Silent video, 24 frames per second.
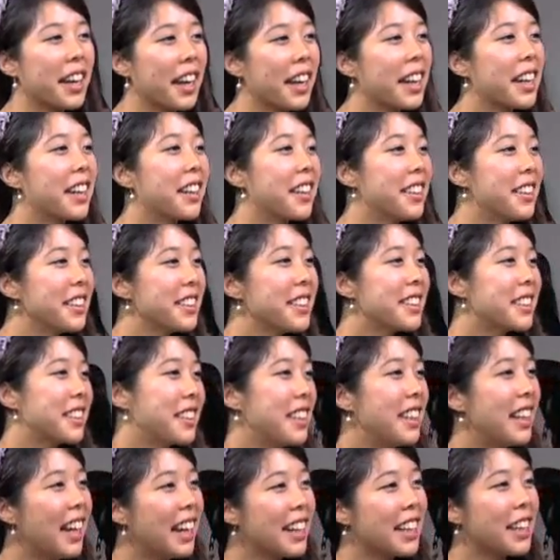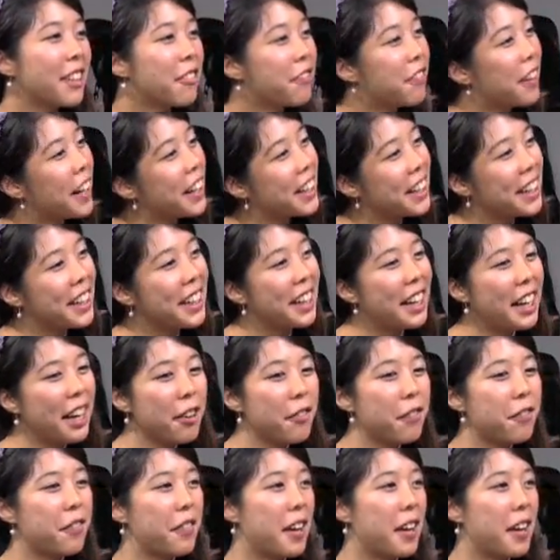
Okay, girls, good luck in finding love,